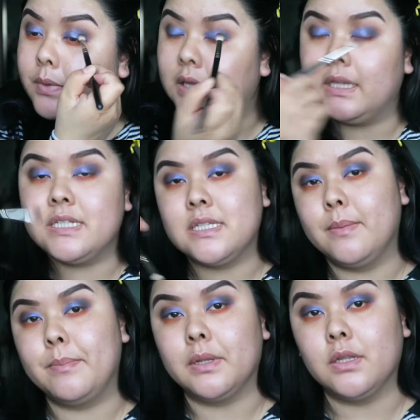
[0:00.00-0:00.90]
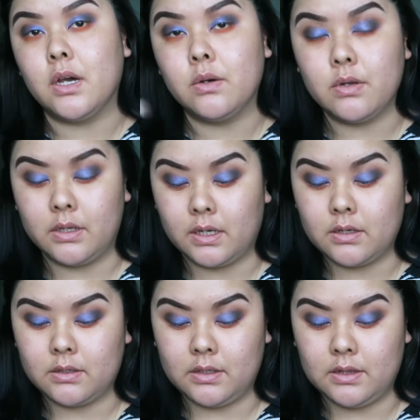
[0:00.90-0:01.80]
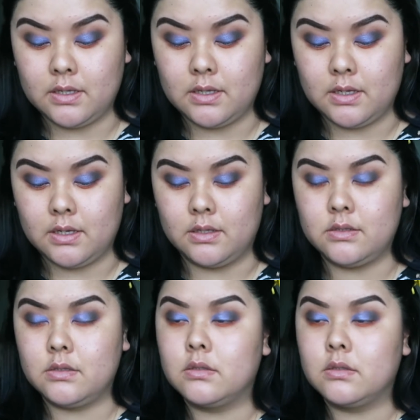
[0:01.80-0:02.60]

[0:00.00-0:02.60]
list them below in the